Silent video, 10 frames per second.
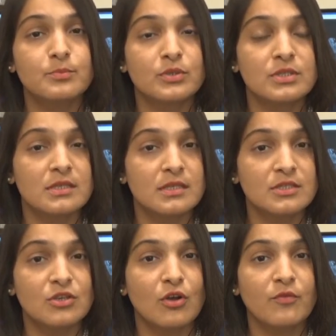
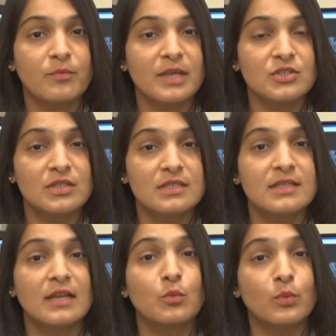percentage of patients
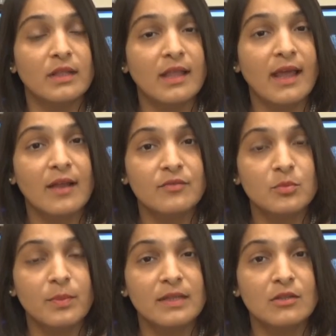that will have
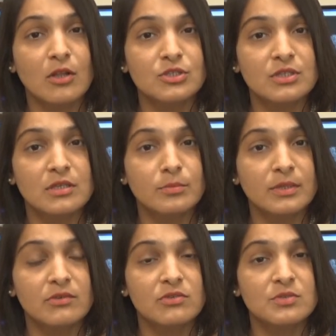the pathologic
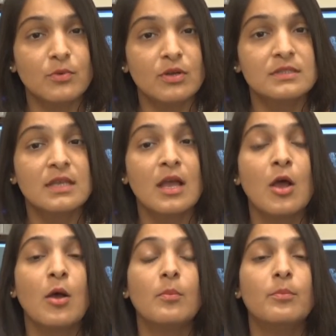complete response,
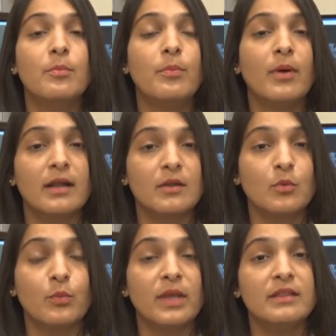but
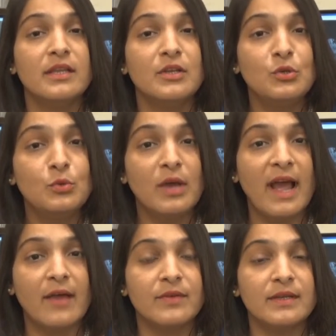when they do
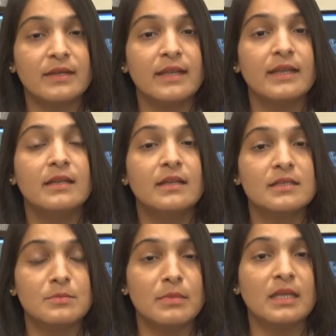have it, it
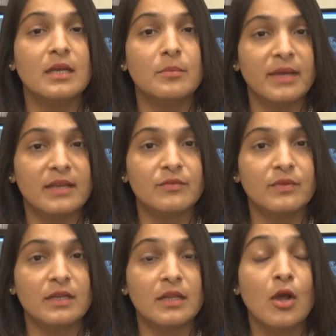does mean a
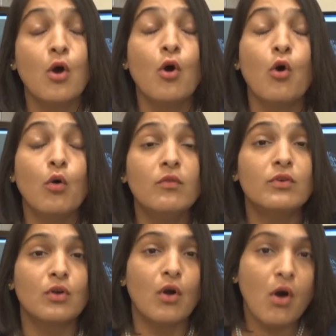benefit.
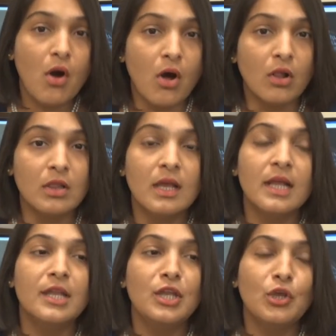Overall,
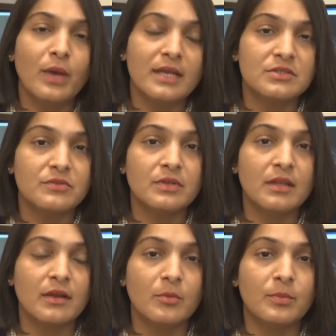
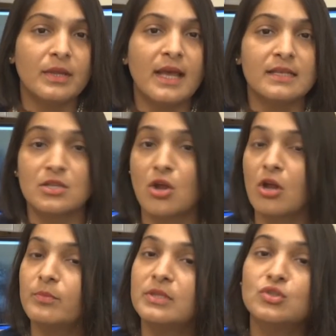neoadjuvant therapy has
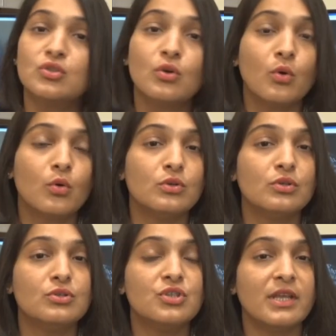not been shown
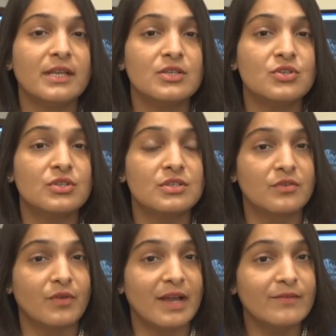to change the
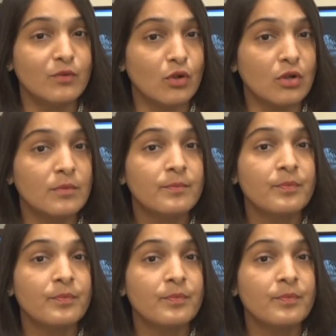survival